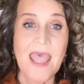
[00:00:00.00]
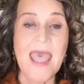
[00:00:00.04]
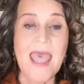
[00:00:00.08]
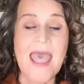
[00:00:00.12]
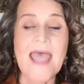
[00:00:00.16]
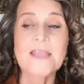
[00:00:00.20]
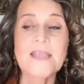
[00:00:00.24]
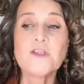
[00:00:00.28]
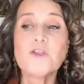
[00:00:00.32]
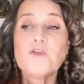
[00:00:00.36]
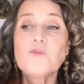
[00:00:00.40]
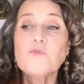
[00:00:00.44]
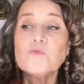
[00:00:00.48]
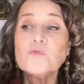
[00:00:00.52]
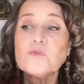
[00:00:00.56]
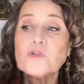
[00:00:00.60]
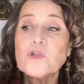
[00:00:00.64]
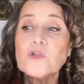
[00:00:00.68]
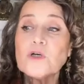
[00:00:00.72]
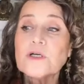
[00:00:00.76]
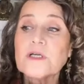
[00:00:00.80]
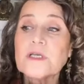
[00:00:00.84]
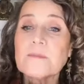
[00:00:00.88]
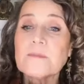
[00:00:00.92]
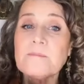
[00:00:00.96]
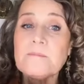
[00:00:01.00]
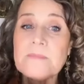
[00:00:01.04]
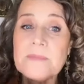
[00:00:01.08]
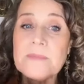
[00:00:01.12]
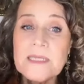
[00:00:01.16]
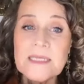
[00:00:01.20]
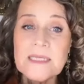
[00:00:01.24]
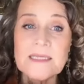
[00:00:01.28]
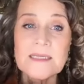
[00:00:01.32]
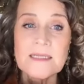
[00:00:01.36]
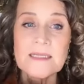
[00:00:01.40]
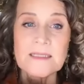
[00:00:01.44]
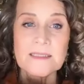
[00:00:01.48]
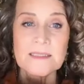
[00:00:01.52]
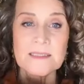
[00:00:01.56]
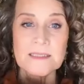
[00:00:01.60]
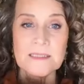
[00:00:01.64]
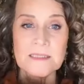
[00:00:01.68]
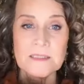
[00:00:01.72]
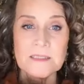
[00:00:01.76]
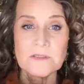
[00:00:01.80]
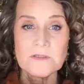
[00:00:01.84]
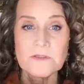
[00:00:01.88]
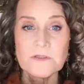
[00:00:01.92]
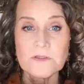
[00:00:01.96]
And you look
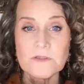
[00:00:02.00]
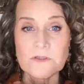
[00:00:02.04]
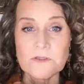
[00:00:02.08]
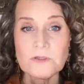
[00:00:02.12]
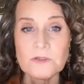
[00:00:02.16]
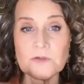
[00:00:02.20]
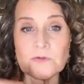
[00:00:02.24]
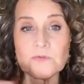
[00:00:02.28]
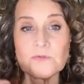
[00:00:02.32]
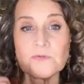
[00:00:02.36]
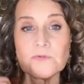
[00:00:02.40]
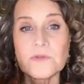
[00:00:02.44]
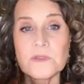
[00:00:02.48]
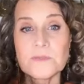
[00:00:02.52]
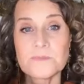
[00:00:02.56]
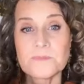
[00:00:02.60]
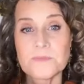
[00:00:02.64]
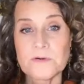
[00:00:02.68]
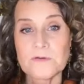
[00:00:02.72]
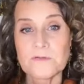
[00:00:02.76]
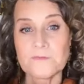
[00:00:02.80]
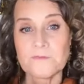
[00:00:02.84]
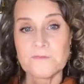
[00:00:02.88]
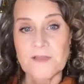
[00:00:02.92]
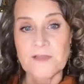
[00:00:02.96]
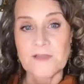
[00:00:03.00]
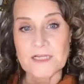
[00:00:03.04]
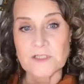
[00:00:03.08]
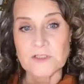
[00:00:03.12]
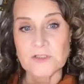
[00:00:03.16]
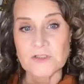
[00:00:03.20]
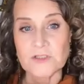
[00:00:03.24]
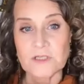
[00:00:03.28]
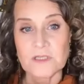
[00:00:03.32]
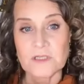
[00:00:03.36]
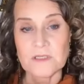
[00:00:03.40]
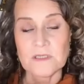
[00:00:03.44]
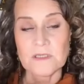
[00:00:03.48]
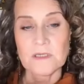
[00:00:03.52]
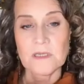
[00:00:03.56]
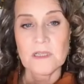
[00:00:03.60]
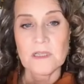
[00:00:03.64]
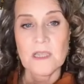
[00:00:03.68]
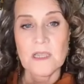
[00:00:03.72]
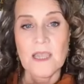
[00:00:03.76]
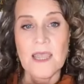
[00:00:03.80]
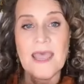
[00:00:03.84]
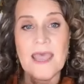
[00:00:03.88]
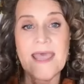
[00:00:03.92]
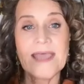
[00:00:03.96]
immediately to the perfection
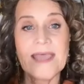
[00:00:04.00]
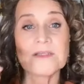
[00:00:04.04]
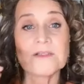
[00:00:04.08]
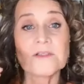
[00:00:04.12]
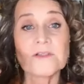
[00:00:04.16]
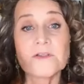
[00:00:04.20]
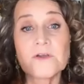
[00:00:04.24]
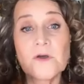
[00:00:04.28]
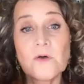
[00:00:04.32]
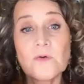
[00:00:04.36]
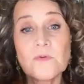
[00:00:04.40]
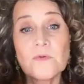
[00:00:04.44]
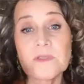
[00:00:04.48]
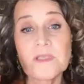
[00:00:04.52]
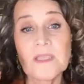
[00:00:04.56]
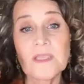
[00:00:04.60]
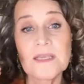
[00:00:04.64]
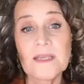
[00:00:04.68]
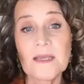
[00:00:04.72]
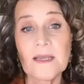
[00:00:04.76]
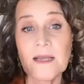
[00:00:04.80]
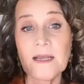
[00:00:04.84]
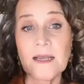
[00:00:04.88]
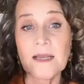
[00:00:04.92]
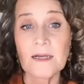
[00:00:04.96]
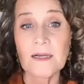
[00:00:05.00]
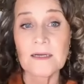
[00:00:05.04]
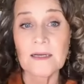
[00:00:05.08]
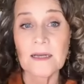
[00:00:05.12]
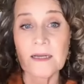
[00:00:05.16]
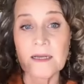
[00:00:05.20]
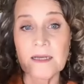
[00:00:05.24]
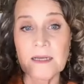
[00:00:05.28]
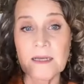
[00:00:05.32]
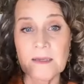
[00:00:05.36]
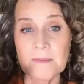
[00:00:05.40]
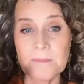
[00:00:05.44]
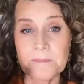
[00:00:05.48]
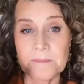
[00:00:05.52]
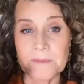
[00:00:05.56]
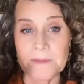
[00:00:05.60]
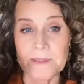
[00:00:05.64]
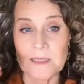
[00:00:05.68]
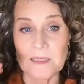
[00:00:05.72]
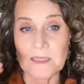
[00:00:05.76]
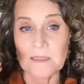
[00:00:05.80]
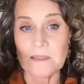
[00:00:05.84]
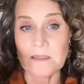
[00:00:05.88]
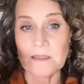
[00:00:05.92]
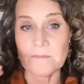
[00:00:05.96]
and don't get hung up
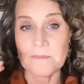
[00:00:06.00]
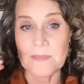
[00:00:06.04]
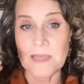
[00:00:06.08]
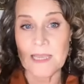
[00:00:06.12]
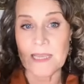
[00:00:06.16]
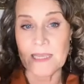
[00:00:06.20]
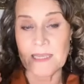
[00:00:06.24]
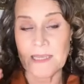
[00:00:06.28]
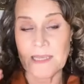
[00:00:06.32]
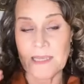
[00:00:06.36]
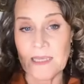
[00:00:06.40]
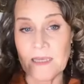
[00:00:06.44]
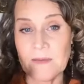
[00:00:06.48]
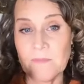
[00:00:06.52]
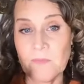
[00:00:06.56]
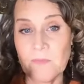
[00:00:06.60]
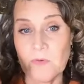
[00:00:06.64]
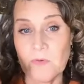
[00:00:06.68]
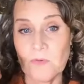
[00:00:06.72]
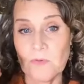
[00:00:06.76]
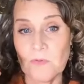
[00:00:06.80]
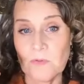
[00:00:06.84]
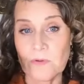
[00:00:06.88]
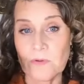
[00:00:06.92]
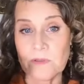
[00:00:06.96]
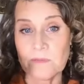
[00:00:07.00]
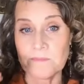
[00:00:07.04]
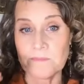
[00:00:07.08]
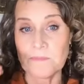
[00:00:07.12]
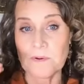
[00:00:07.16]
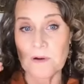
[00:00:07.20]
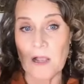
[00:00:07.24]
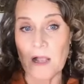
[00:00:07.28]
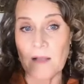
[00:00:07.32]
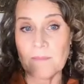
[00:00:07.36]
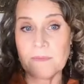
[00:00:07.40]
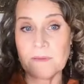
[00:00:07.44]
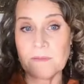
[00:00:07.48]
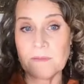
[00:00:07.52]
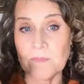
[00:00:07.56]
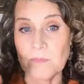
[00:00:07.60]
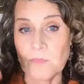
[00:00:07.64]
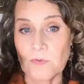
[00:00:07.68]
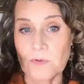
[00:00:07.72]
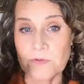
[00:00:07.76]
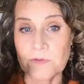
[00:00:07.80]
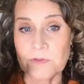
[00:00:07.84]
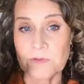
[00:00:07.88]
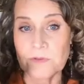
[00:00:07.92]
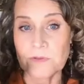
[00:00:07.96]
in the mayhem or the problem
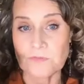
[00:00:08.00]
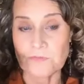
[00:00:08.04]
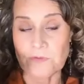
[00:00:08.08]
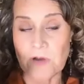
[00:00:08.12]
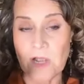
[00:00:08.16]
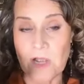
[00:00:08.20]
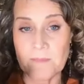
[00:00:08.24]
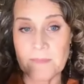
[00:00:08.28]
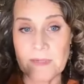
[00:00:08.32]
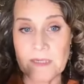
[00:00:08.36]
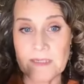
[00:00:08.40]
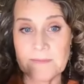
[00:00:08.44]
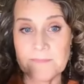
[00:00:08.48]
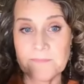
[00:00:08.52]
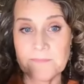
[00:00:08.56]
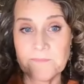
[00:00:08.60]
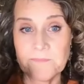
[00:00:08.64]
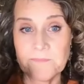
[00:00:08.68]
or the drama.